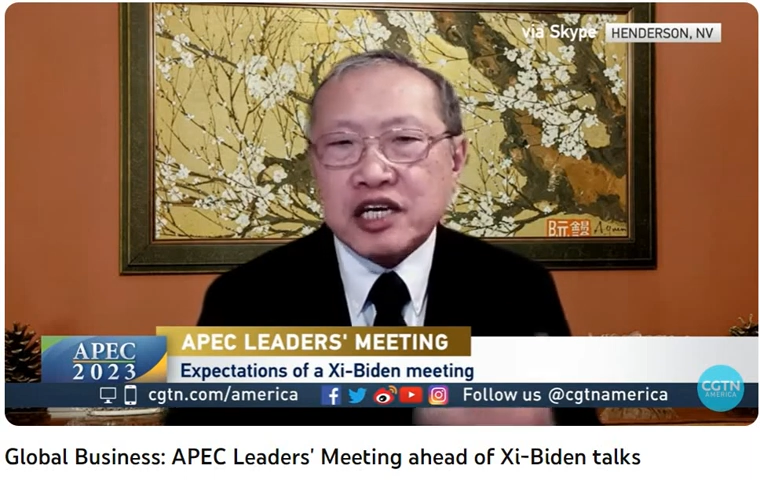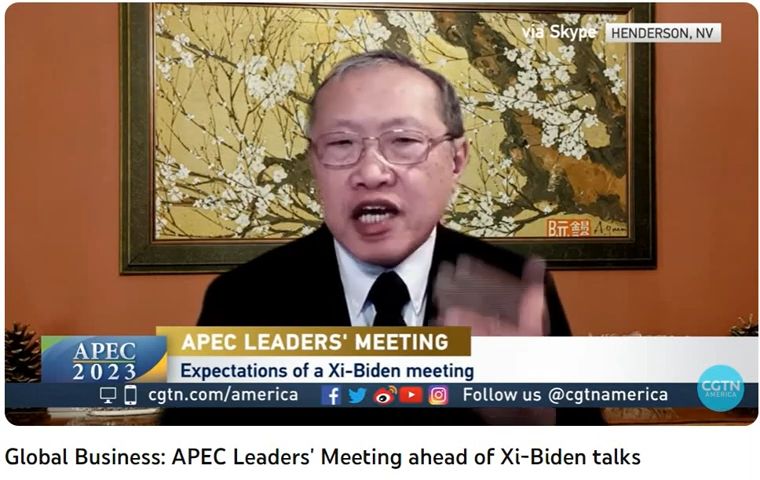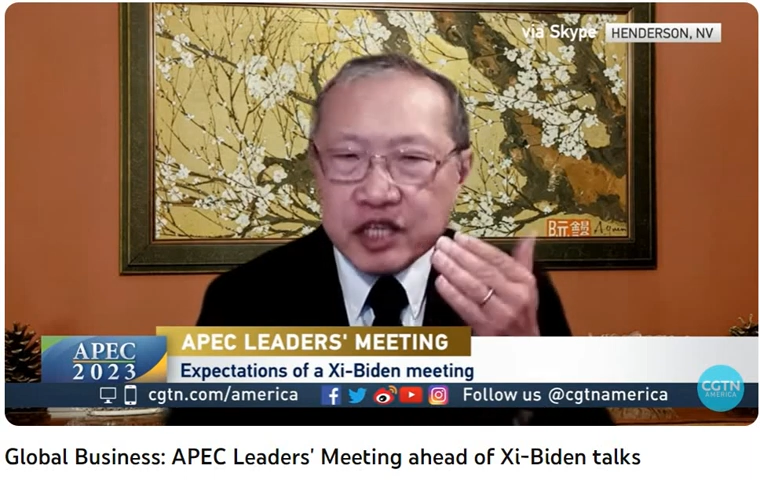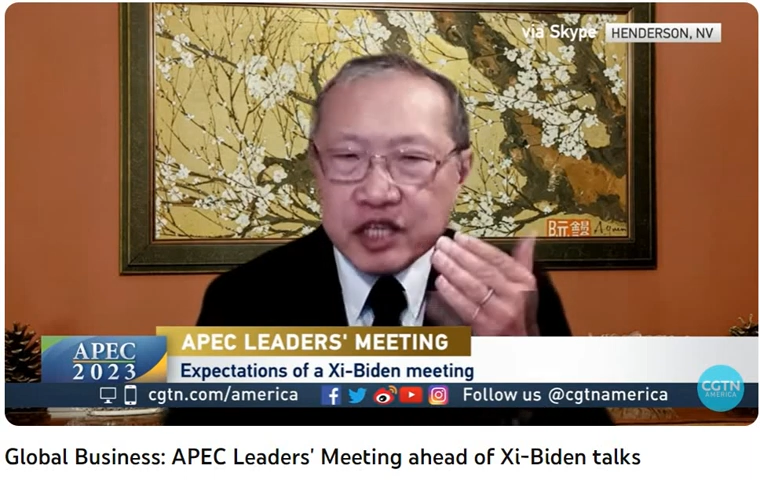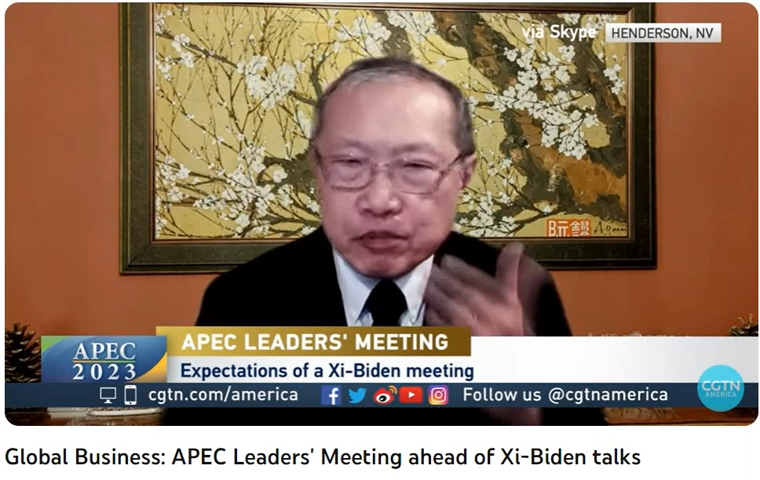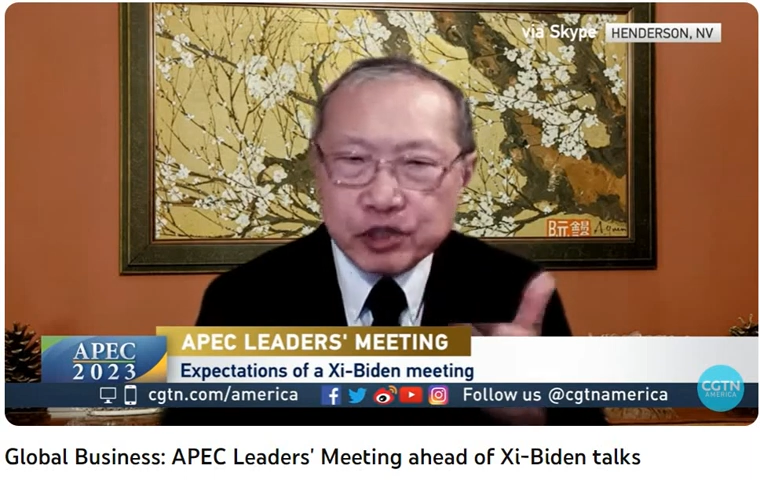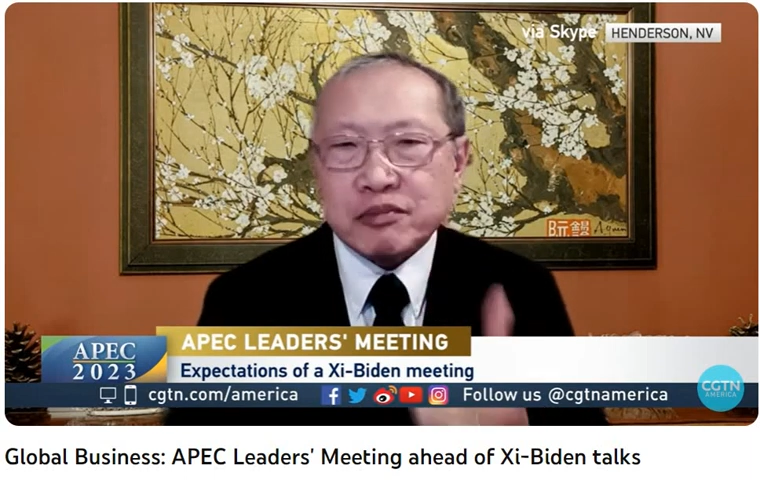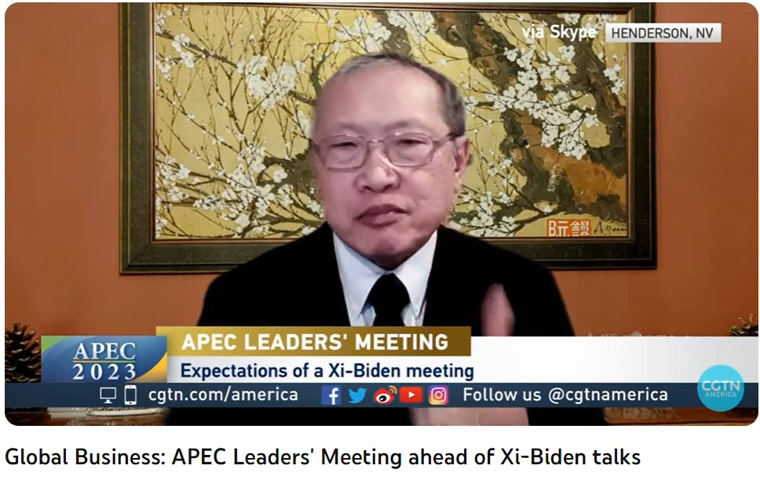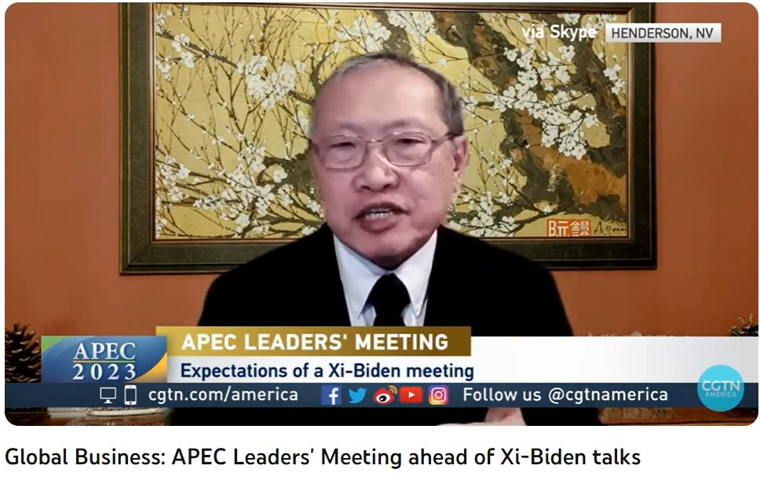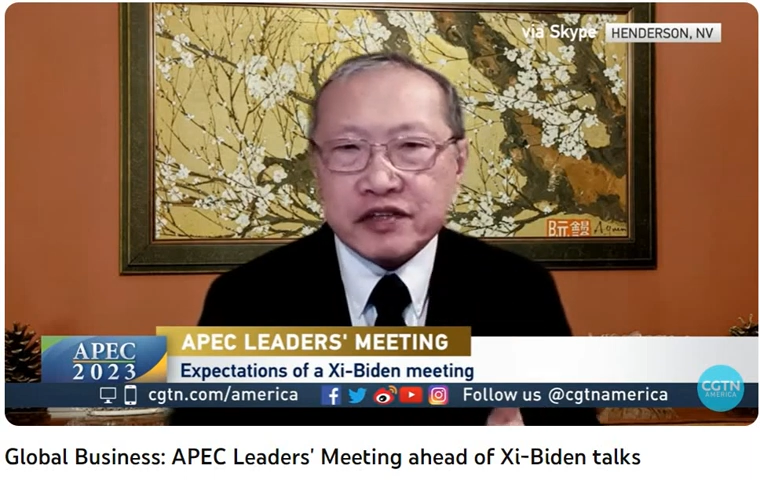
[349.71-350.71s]
and they put the
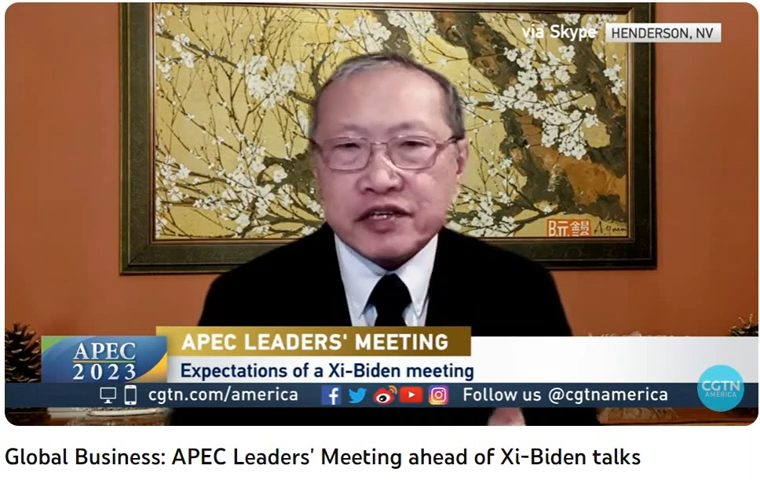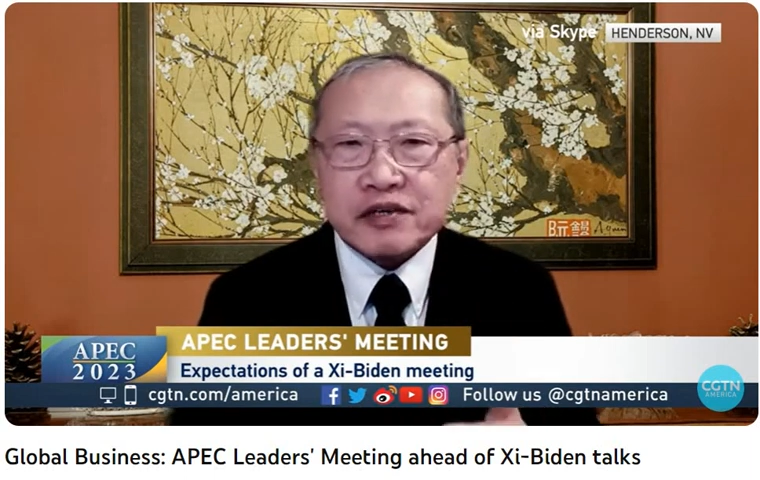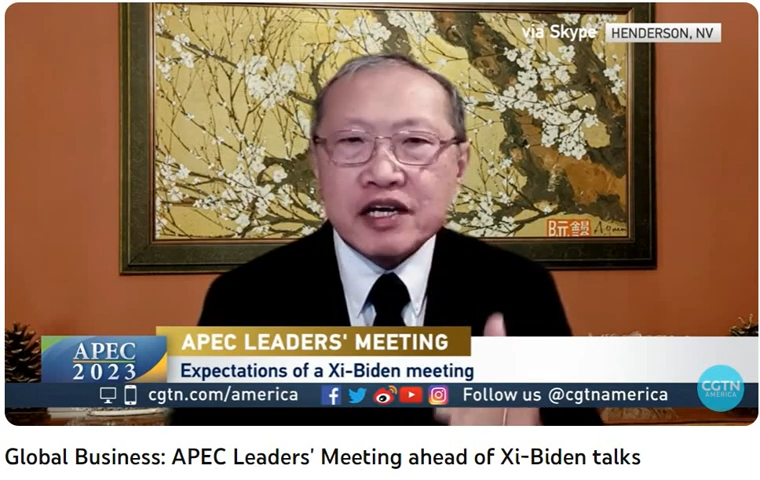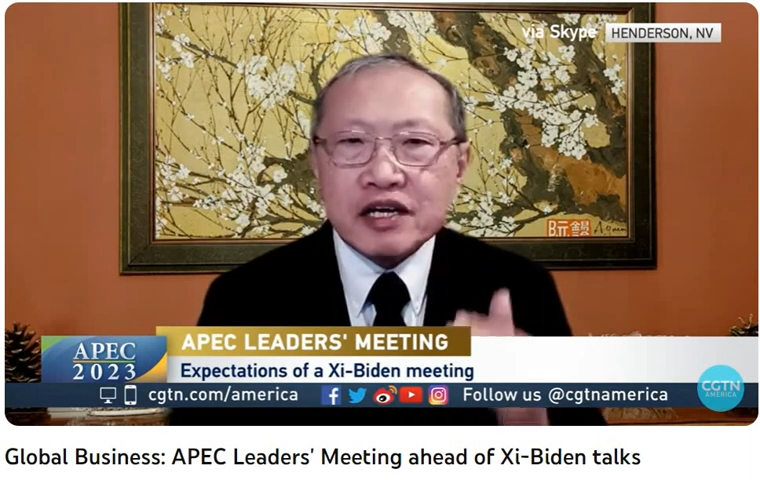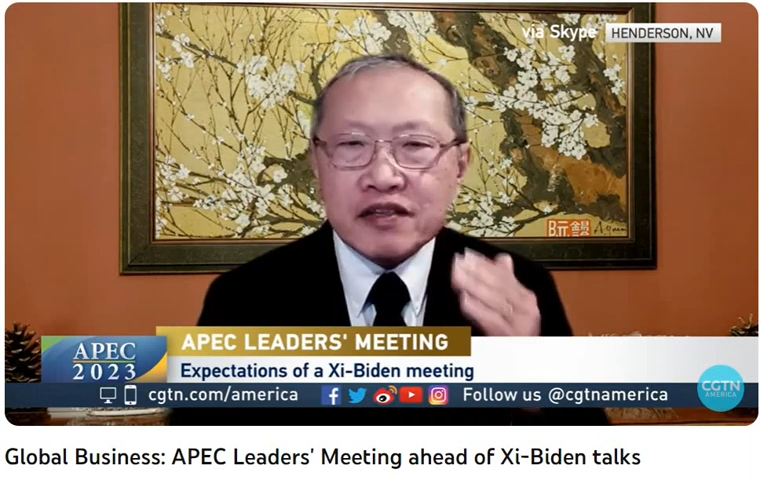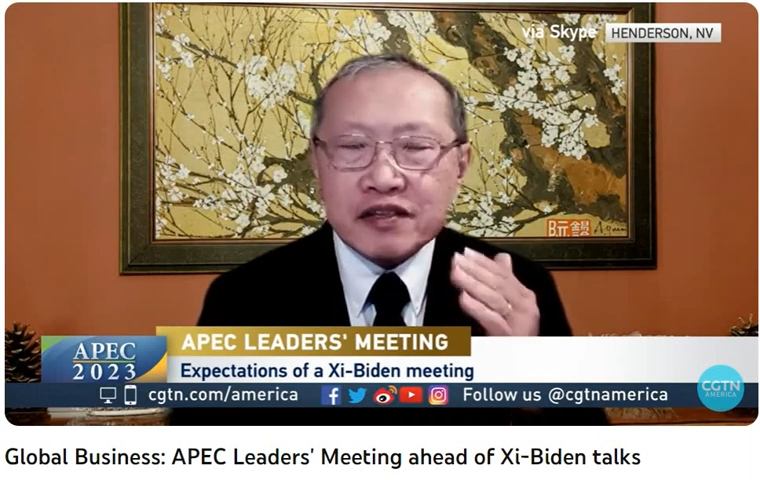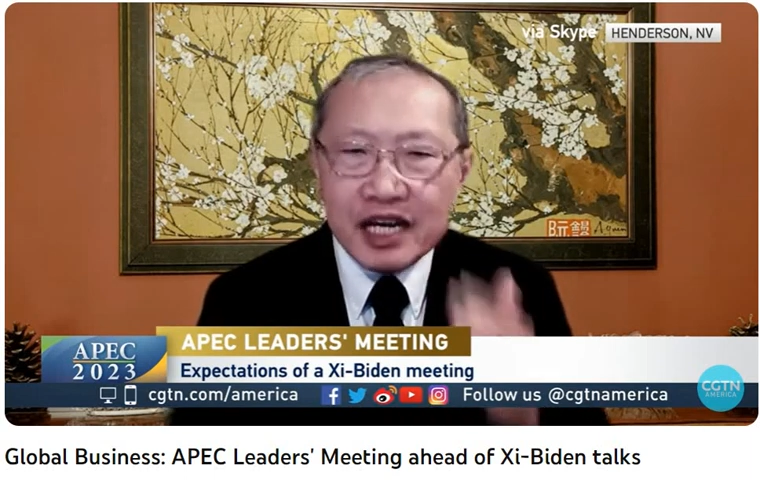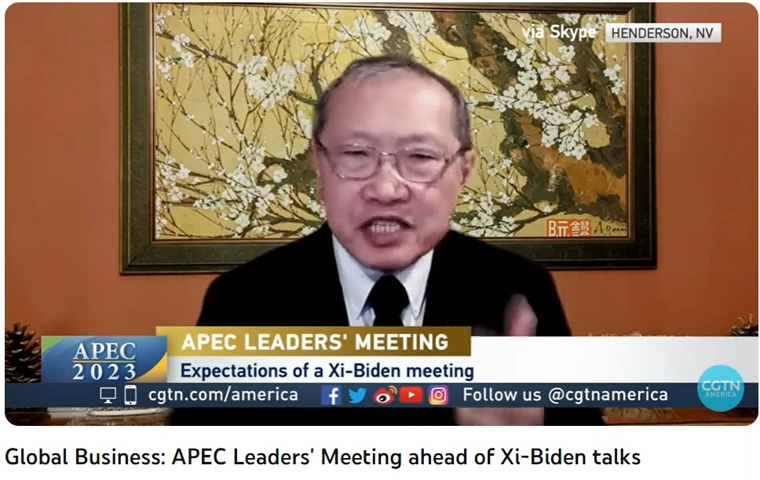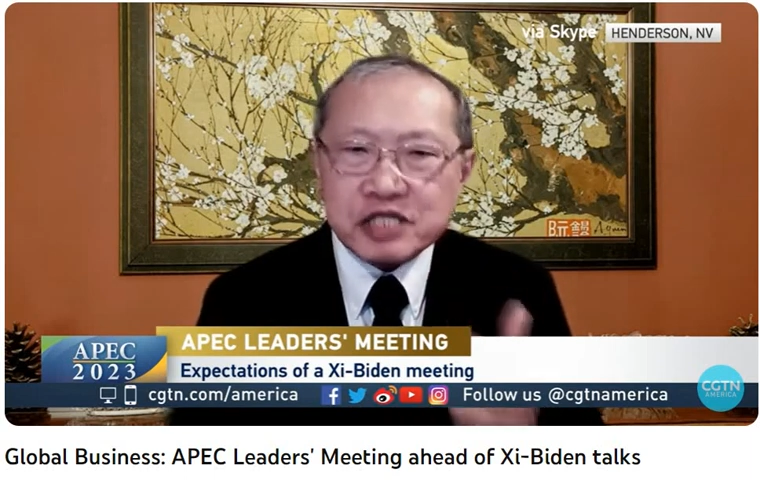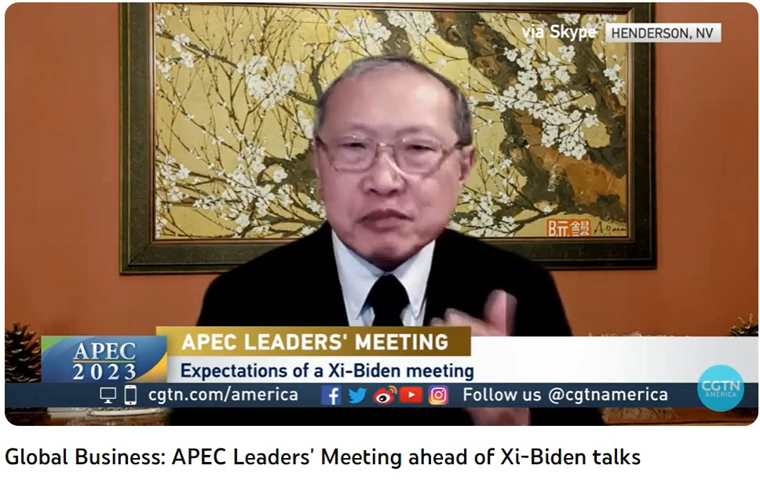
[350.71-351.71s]
money there.
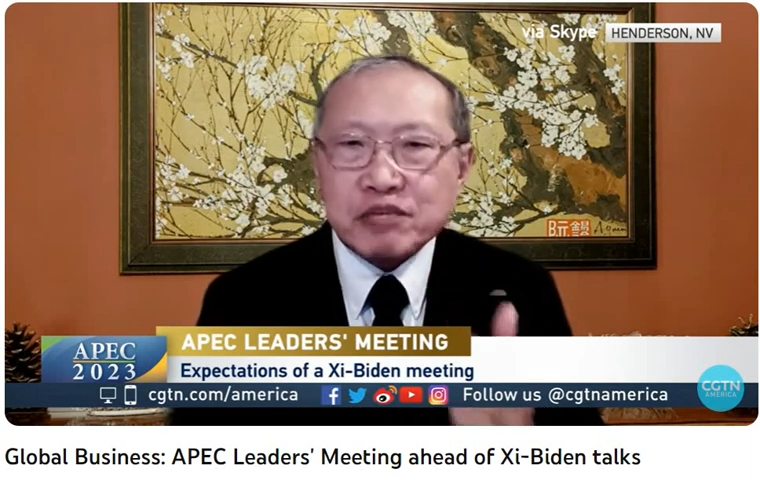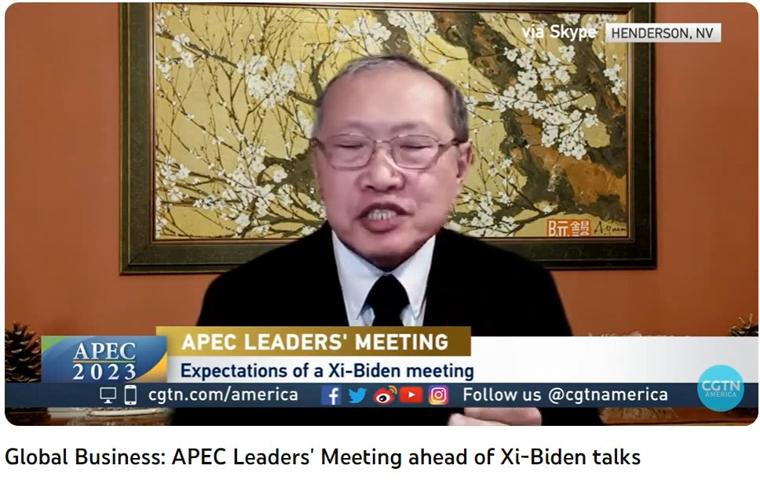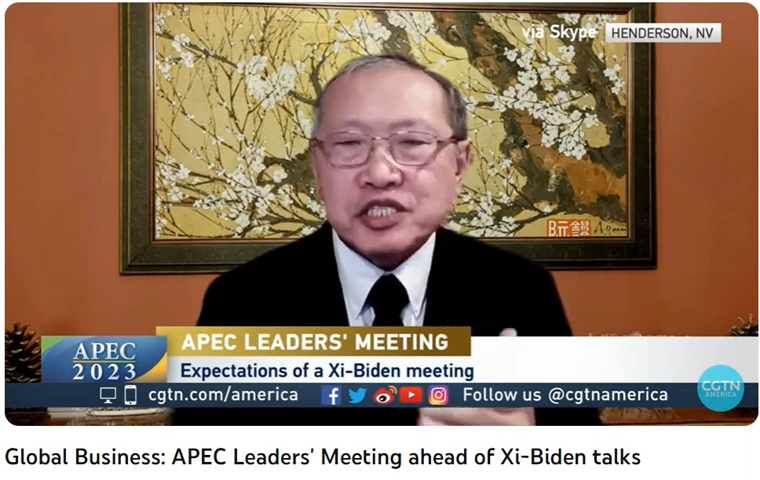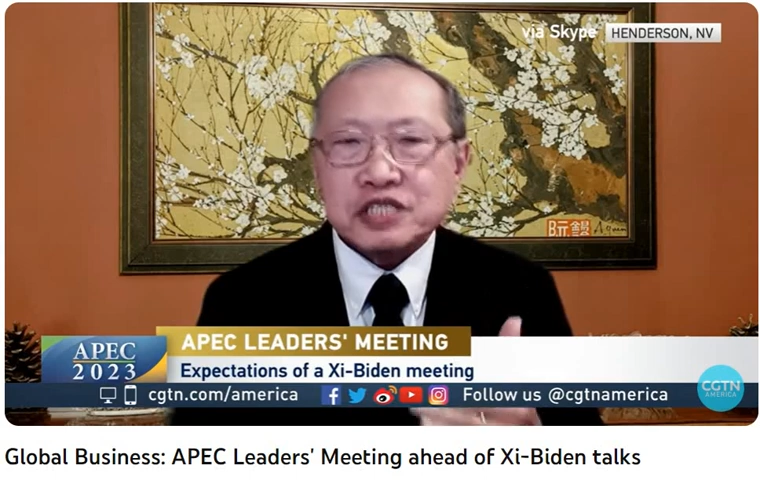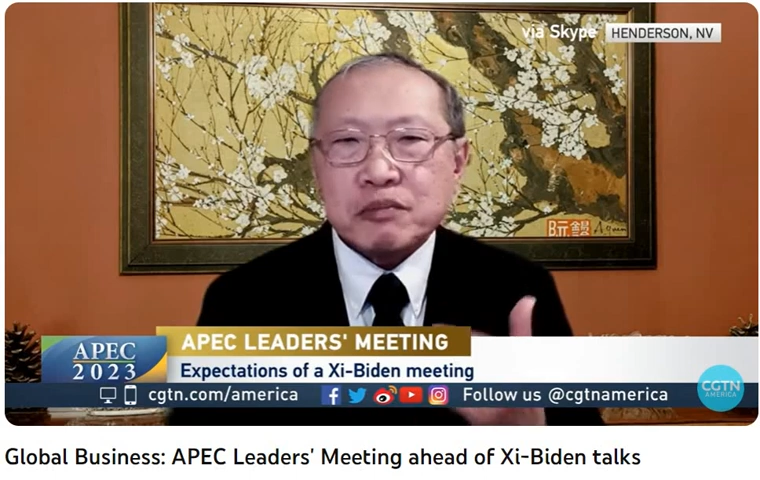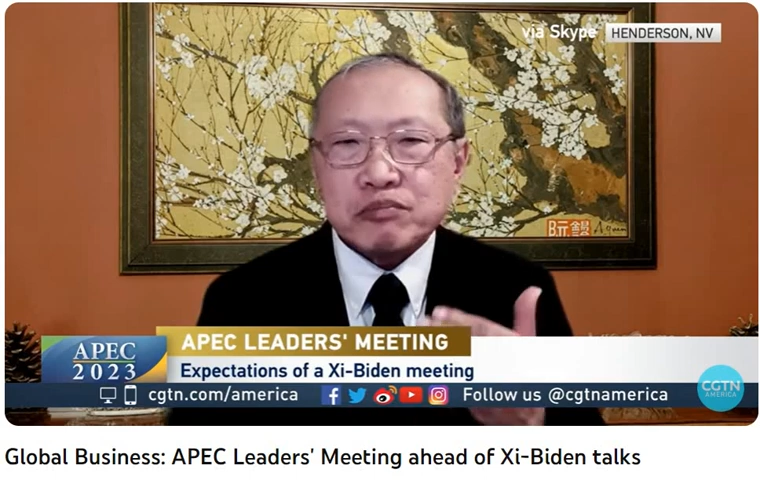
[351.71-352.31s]
That's the process that